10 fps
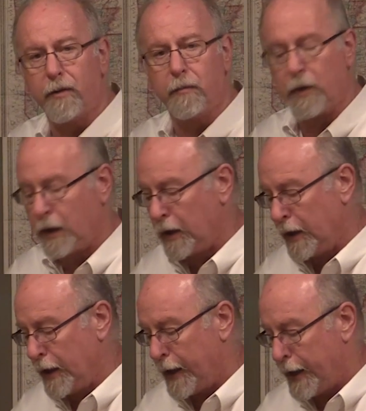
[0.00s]
them.
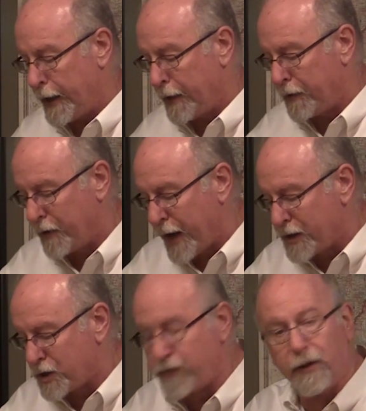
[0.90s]
They're not
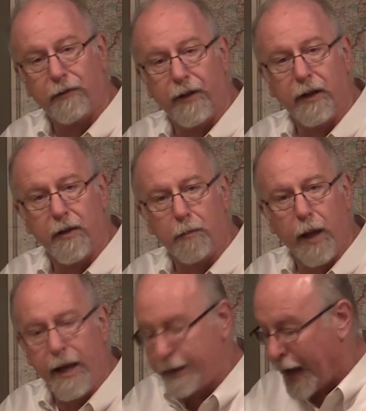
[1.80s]
just fill in the
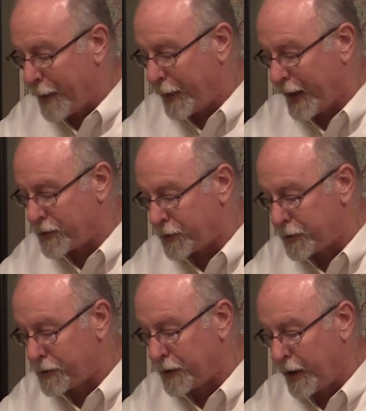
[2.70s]
blank type
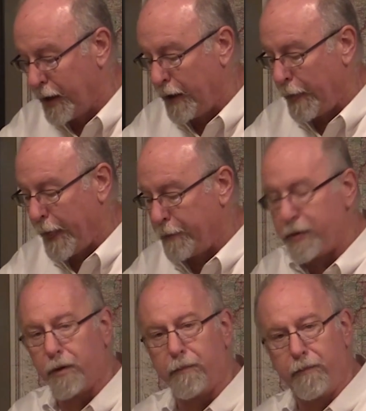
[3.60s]
answers,
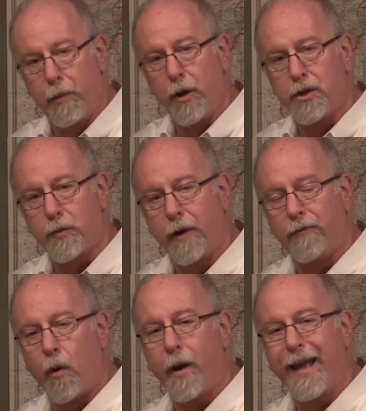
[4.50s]
but they're pretty
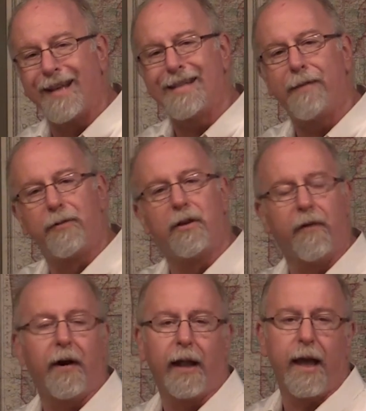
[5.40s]
straightforward except for the
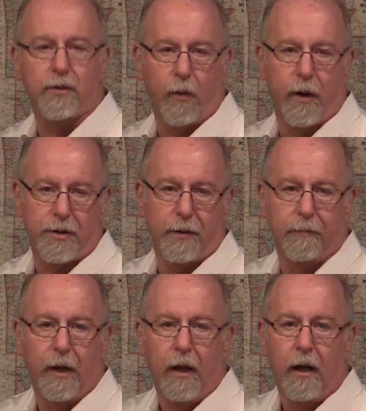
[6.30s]
very last question.
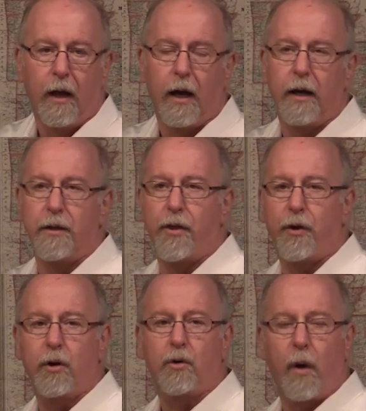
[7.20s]
The
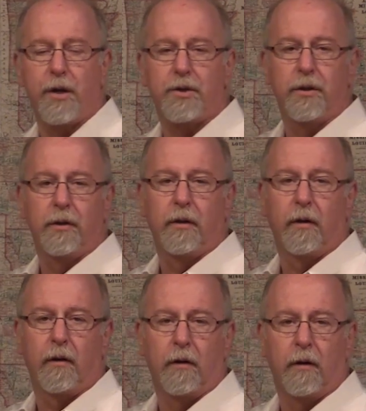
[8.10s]
third question
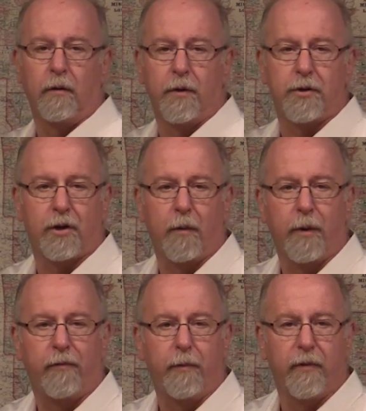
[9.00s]
on the
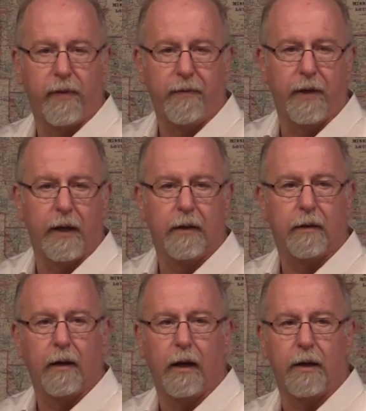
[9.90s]
sermon from the
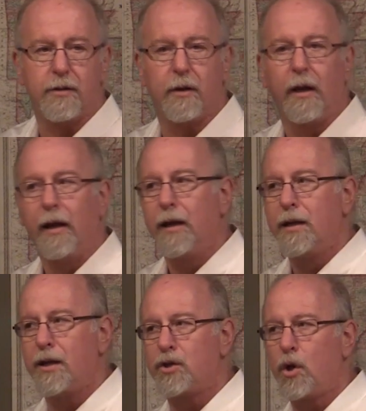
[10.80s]
15th
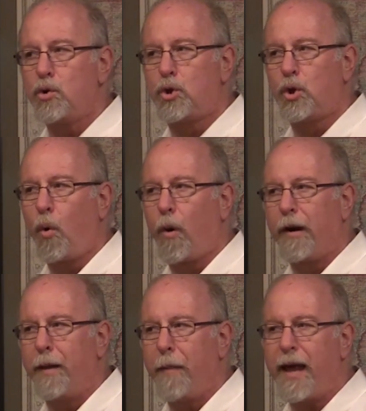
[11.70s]
is so
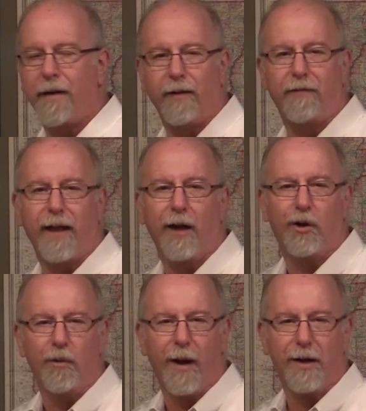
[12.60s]
short it may have left out
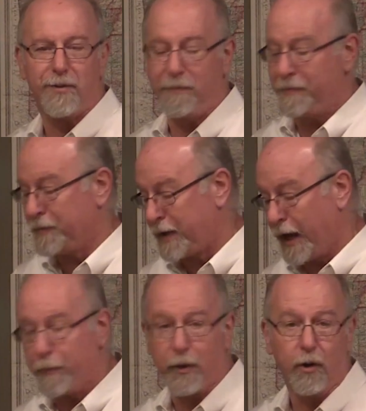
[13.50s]
too much to
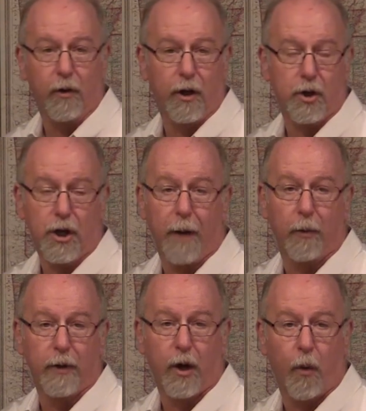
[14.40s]
help you do a good job
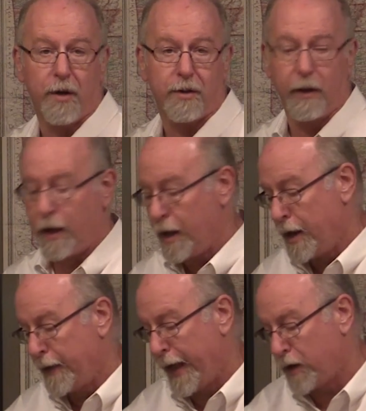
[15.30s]
on that question.
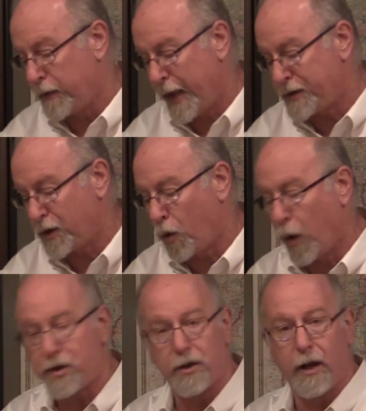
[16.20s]
That's the
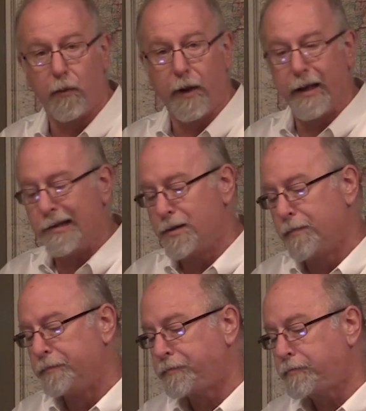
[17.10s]
question that reads,
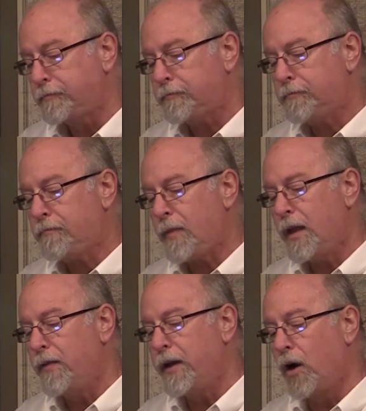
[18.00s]

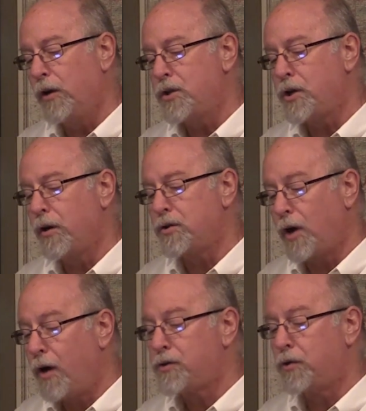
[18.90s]
the early church
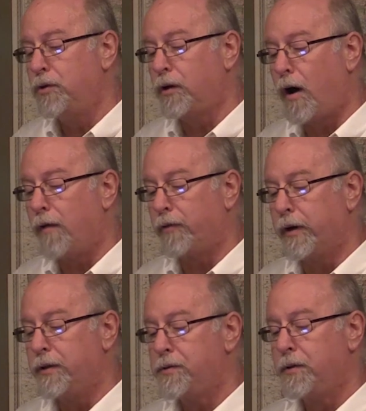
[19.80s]
also took
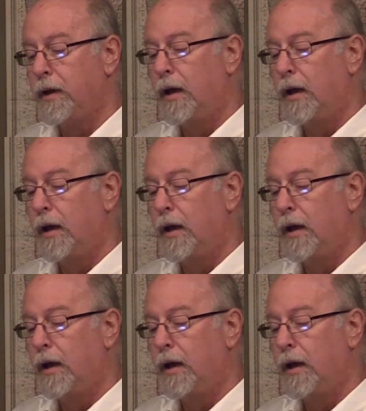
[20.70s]
offerings,